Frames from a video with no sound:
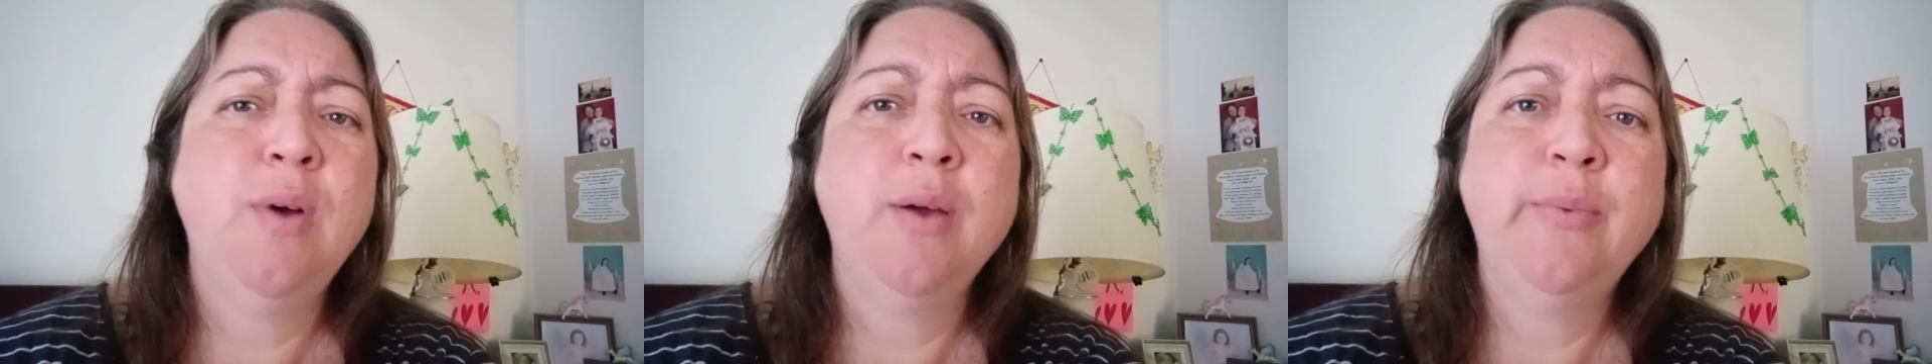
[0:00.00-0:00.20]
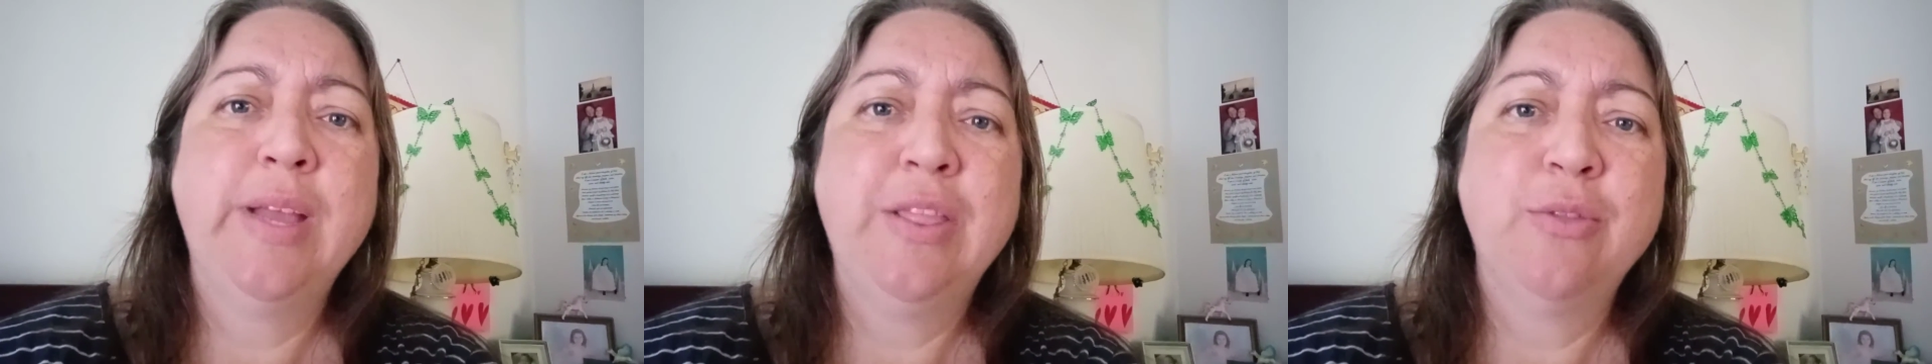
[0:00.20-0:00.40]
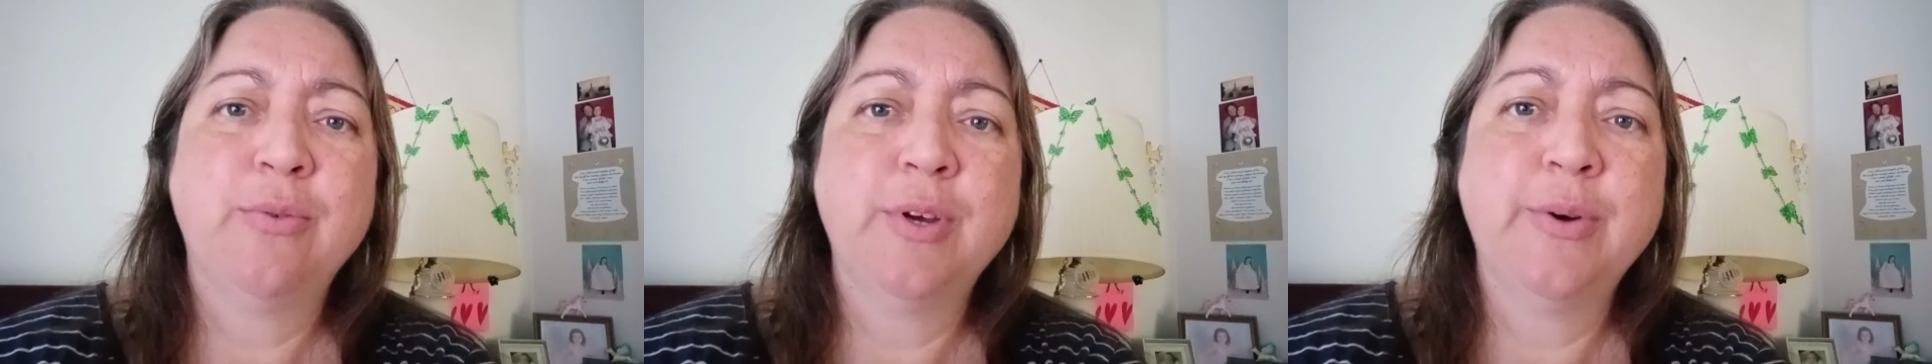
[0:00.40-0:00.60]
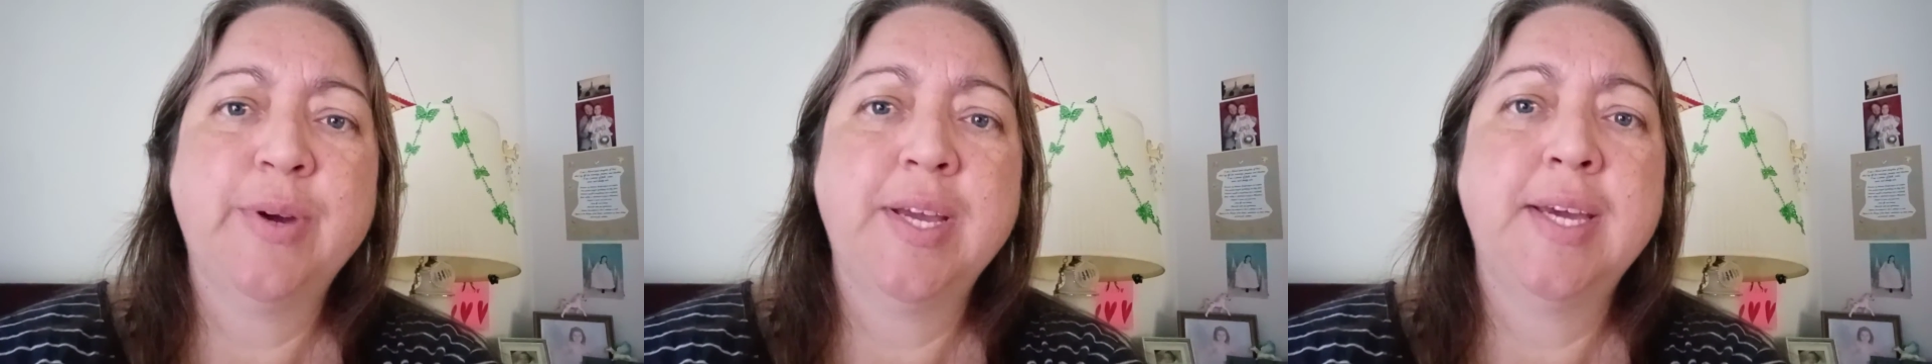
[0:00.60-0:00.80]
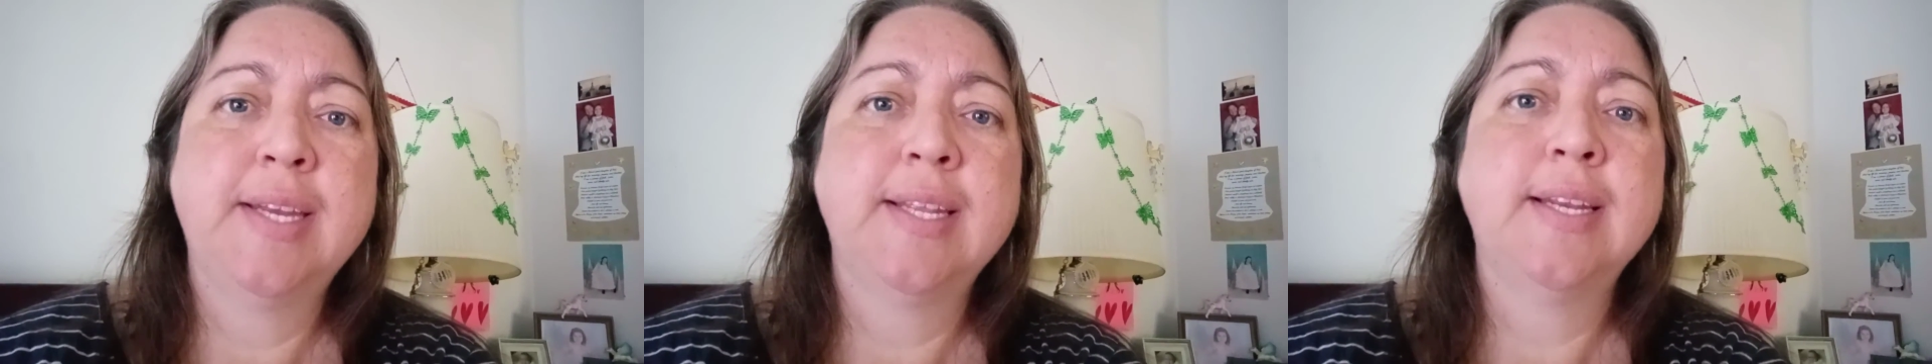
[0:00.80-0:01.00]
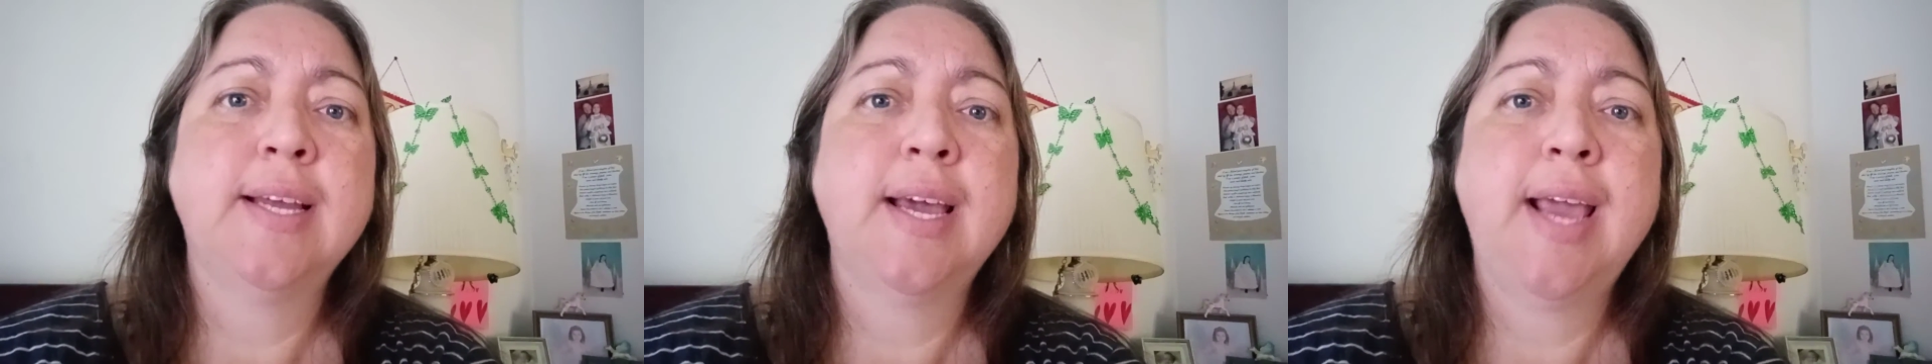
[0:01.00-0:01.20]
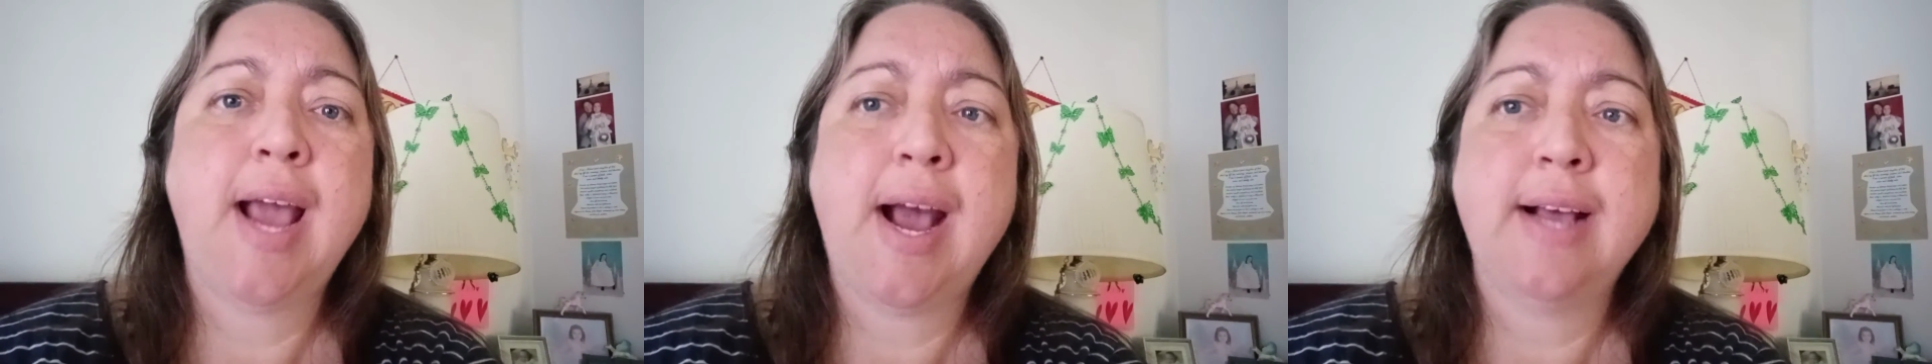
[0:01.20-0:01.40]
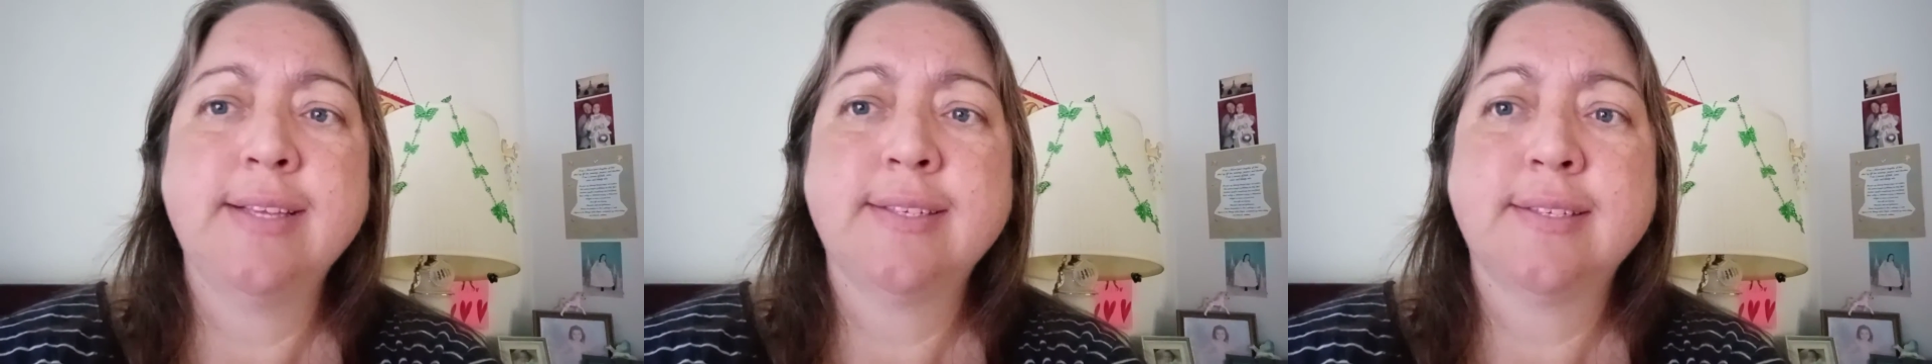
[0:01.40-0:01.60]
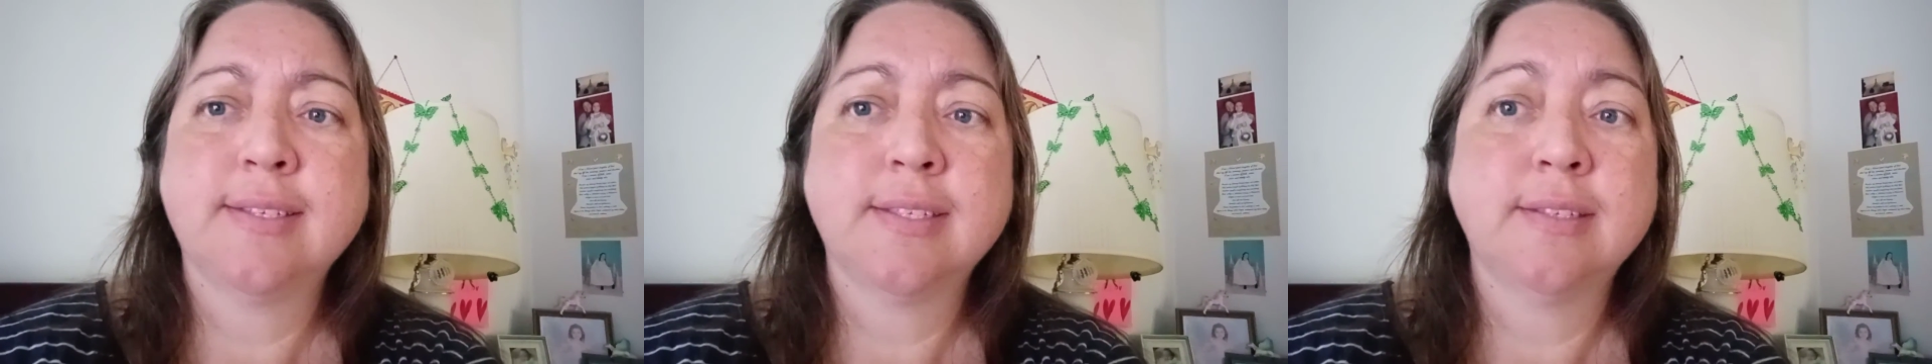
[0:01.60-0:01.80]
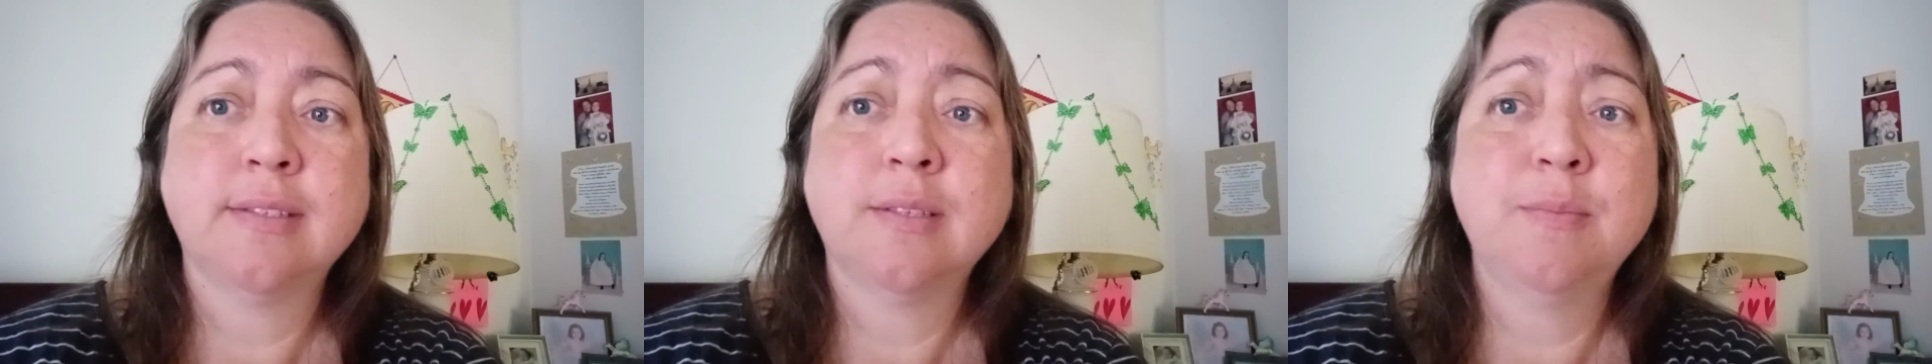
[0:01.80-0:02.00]
I went through it and I
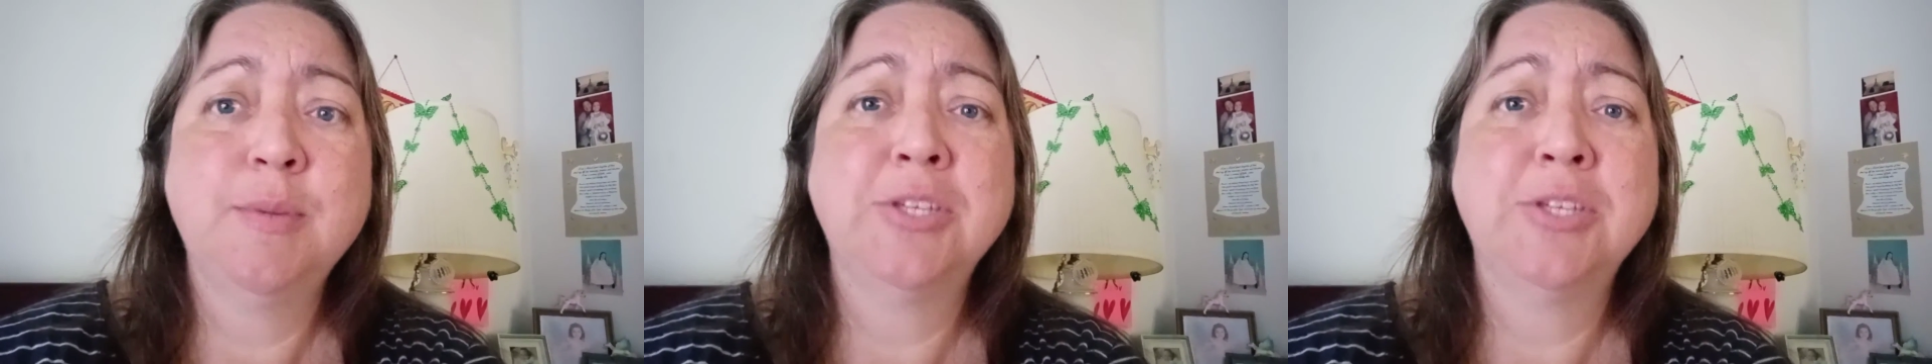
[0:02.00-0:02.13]
asked the